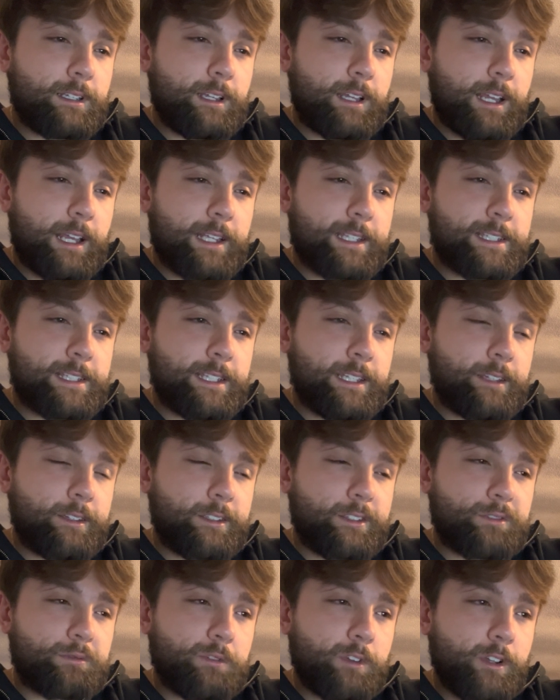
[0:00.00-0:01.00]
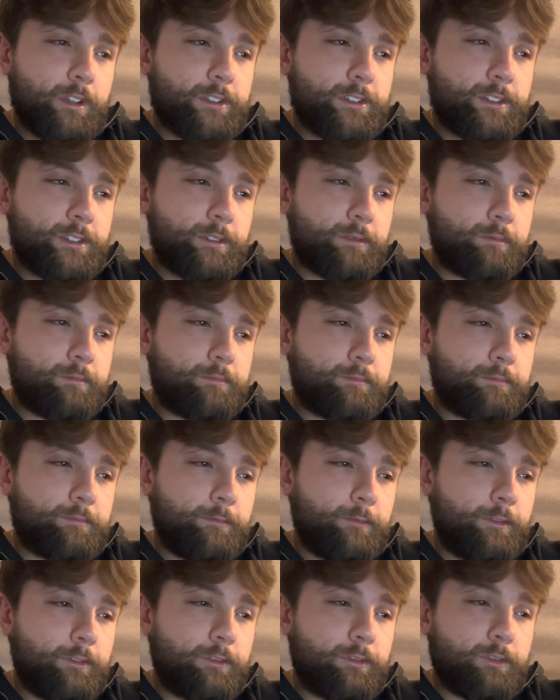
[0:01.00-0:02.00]
I see this roster
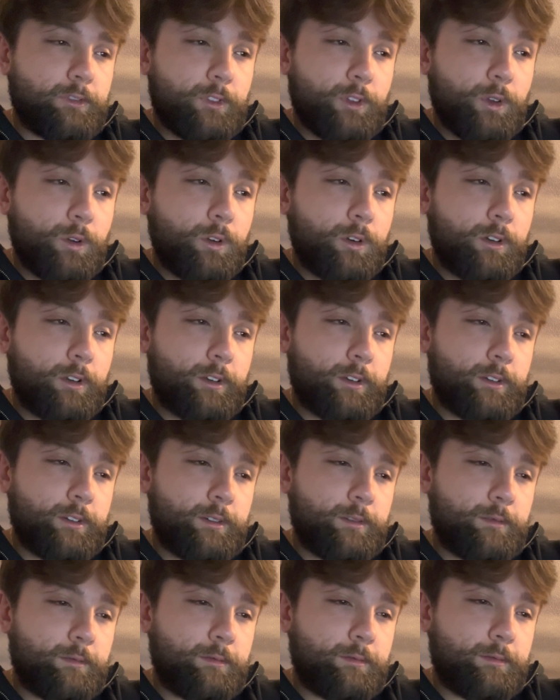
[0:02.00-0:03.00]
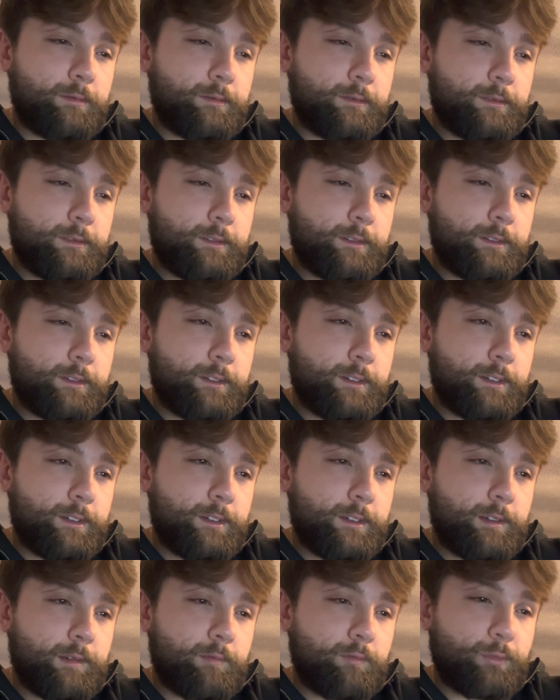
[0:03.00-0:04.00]
floor
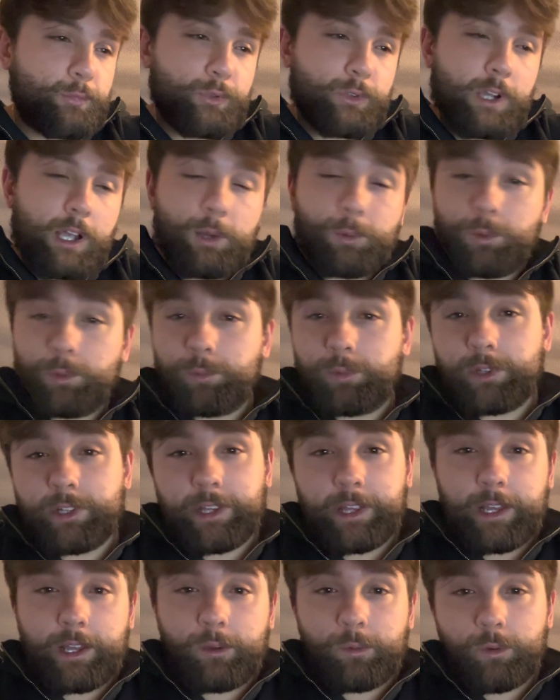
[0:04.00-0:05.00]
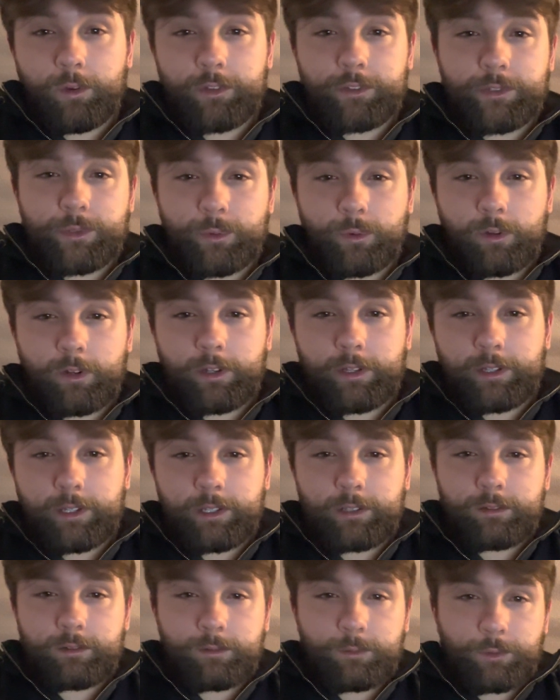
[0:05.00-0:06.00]
probably at 120,
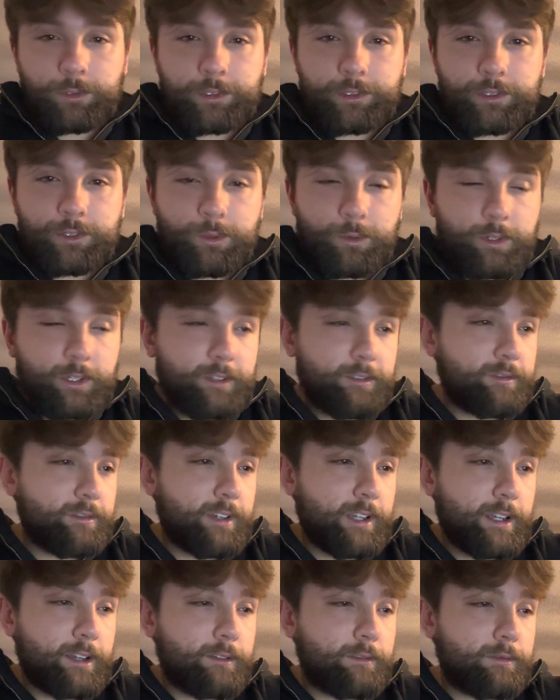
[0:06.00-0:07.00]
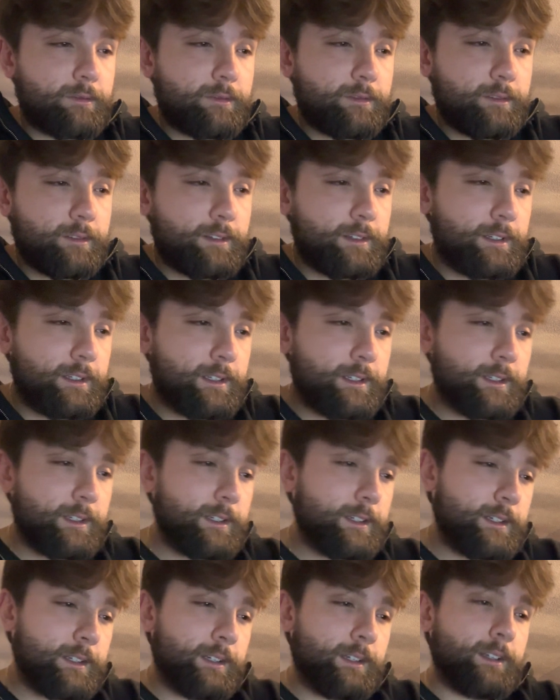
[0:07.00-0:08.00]
125.
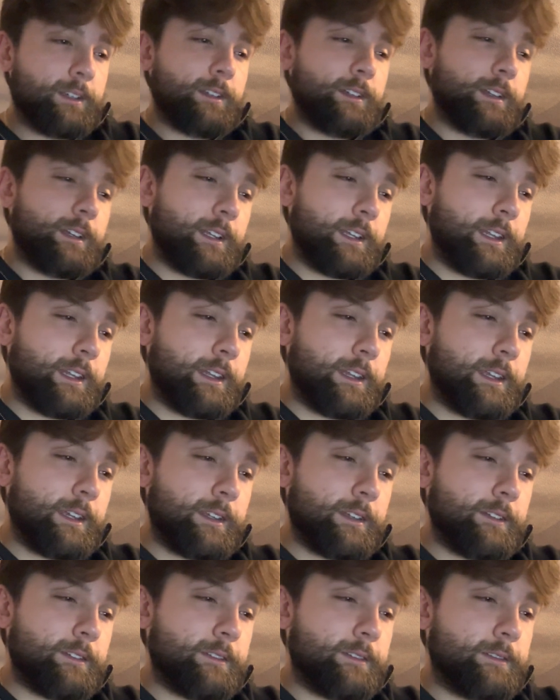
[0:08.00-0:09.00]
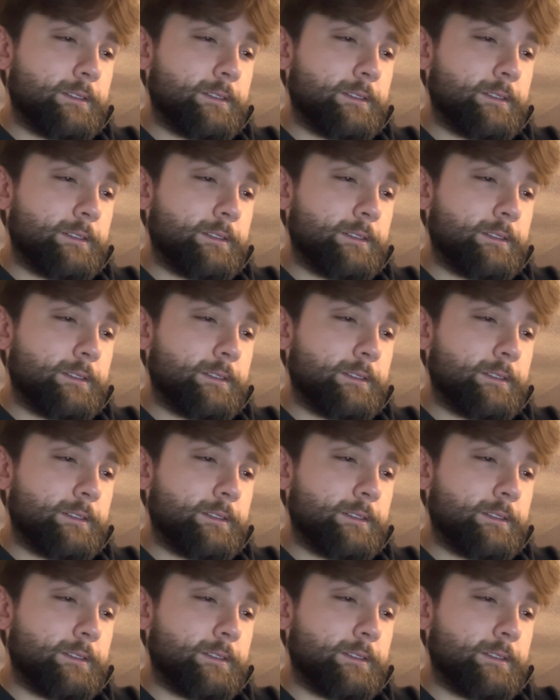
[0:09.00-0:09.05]
And then,